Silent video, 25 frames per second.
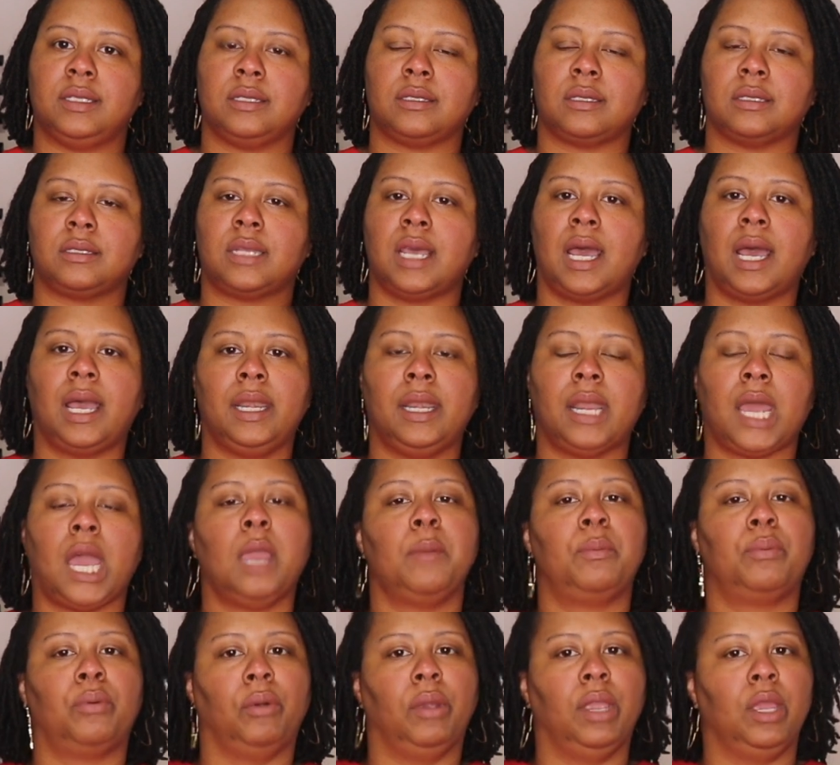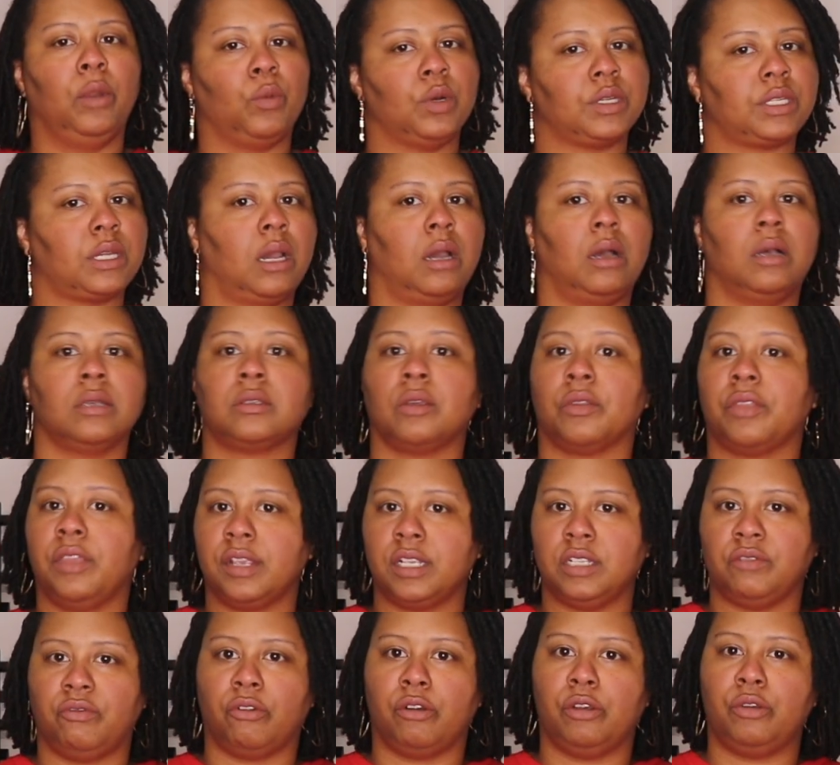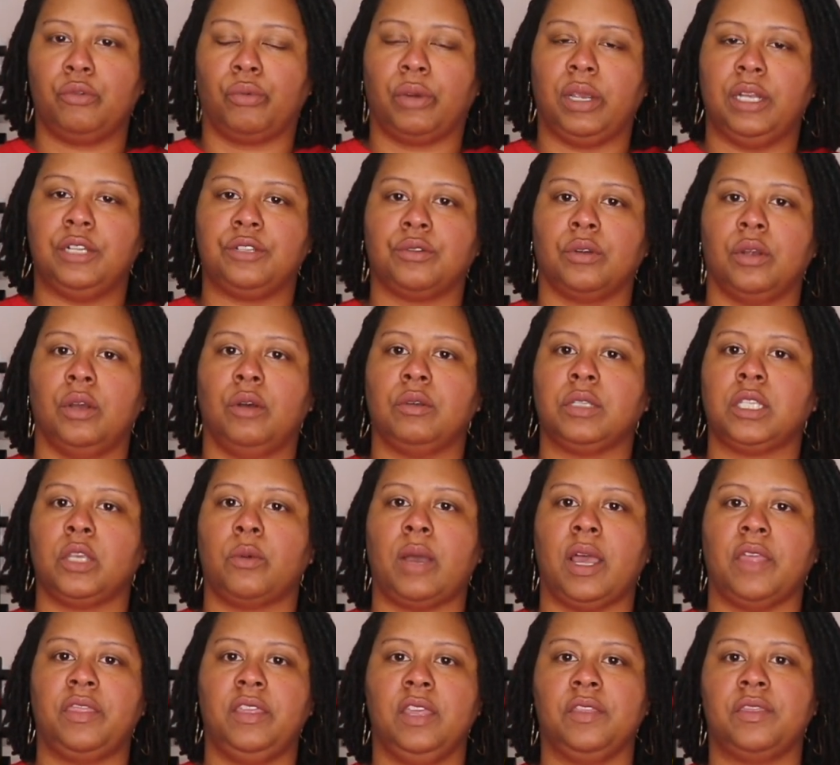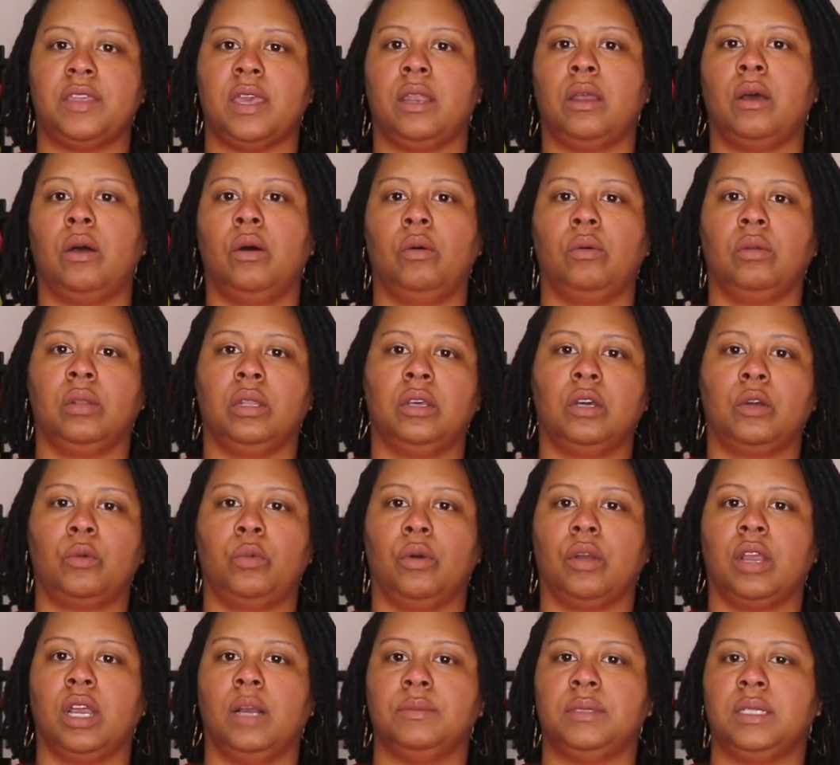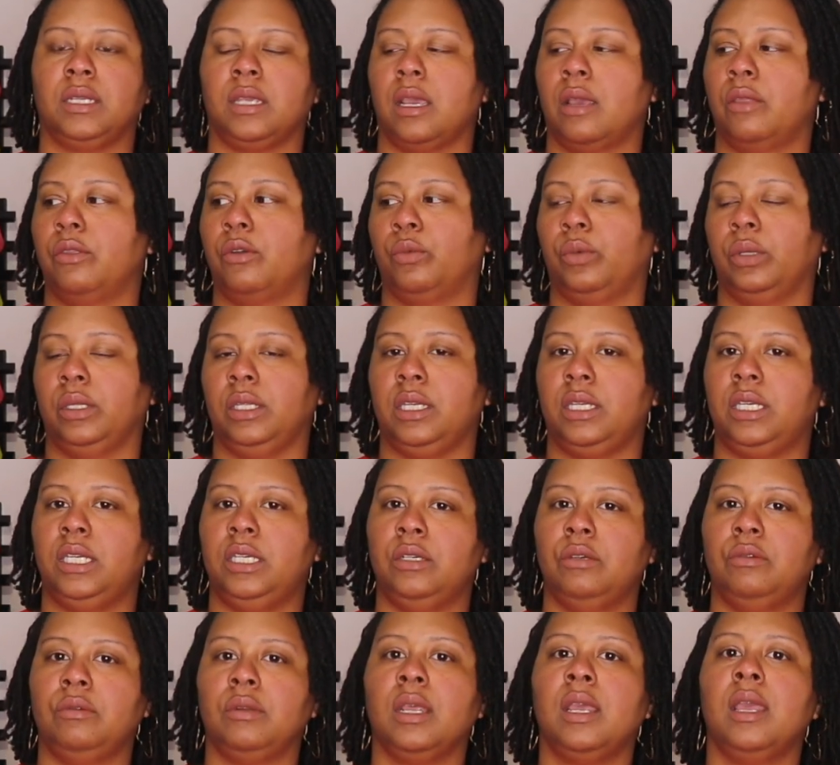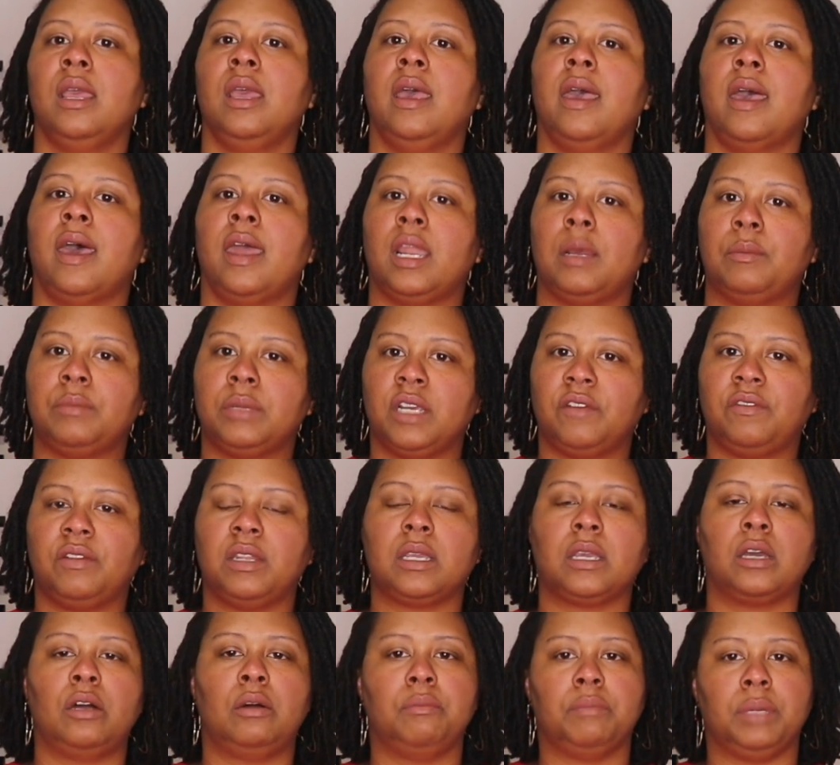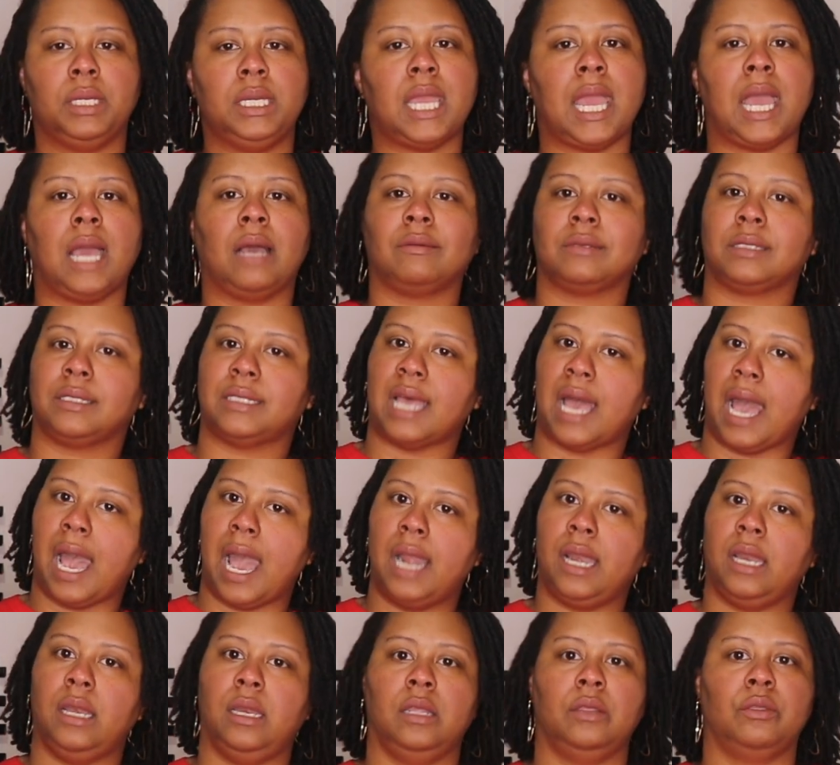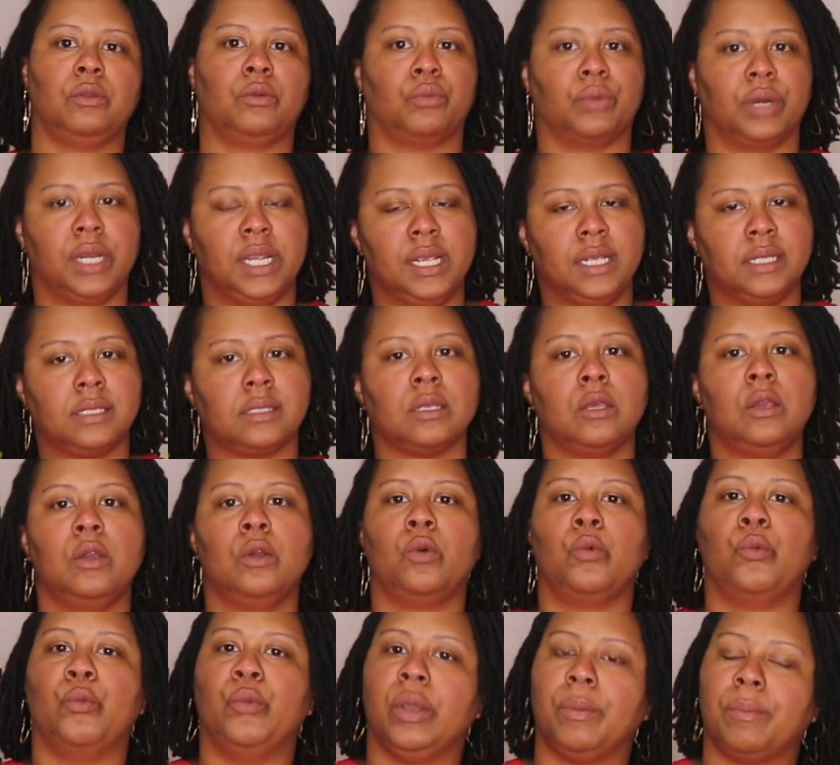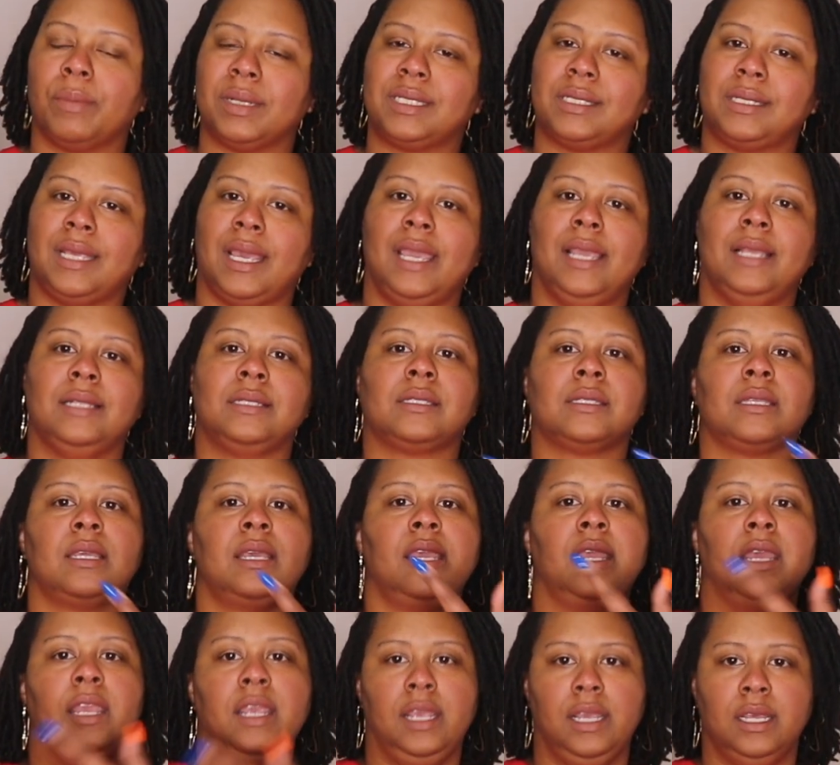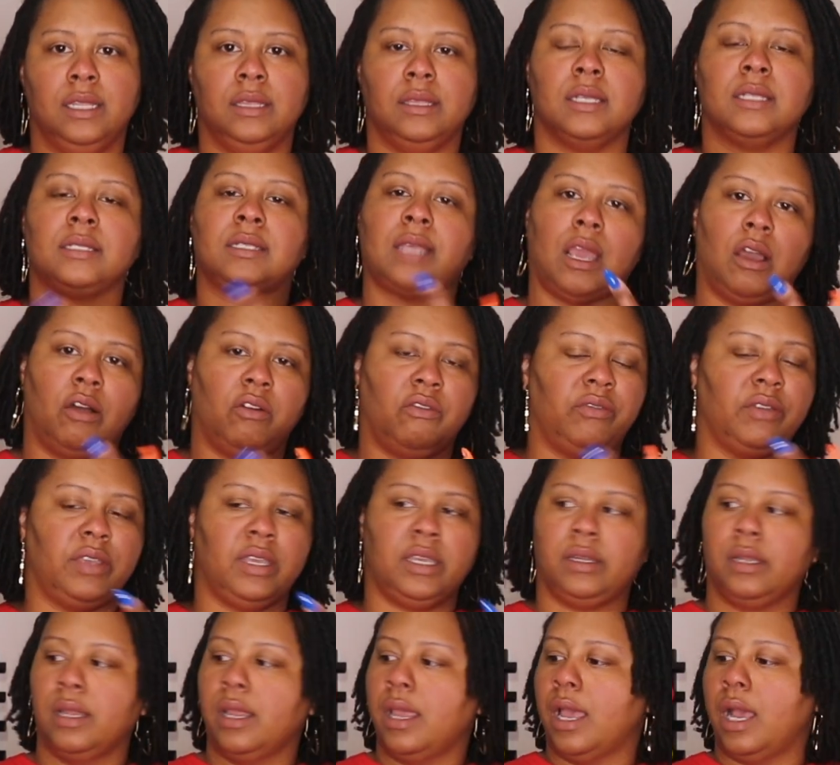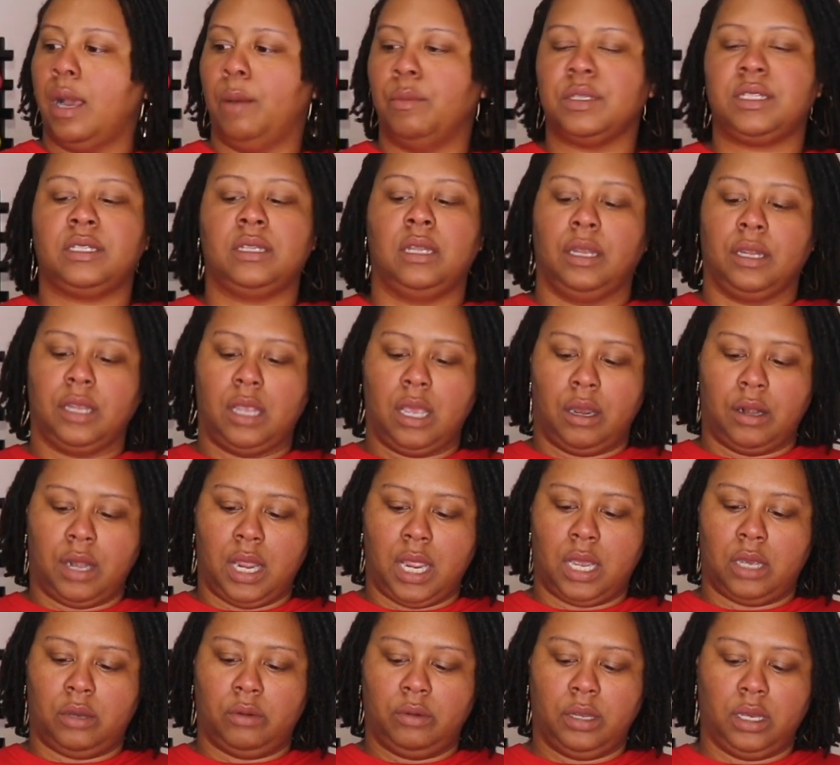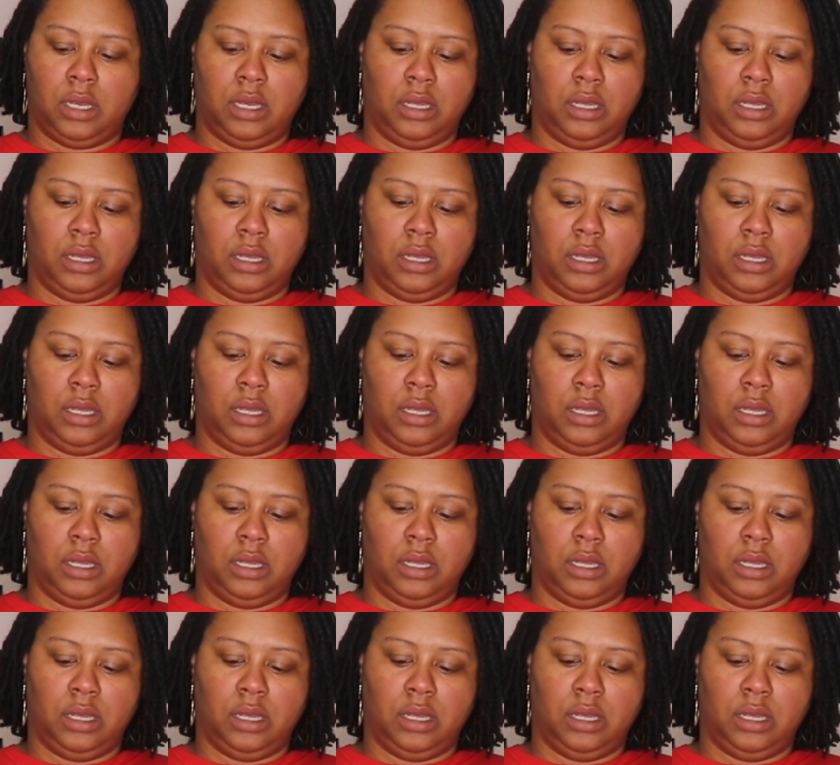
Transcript: It's a tie-dye print, which I also think is very retro, so I think that whole look will come together really cute. And I'm definitely going to be outside and in the rinks with my skates in this outfit. I'm just telling y'all now.